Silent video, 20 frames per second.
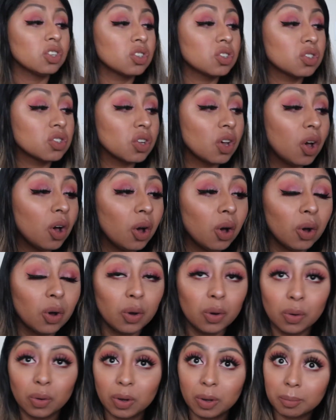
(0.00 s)

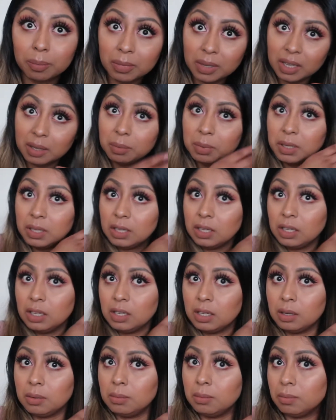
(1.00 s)
So me
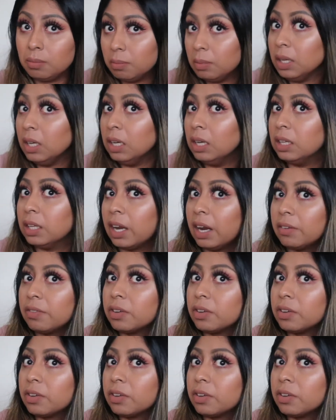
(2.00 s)
being me that I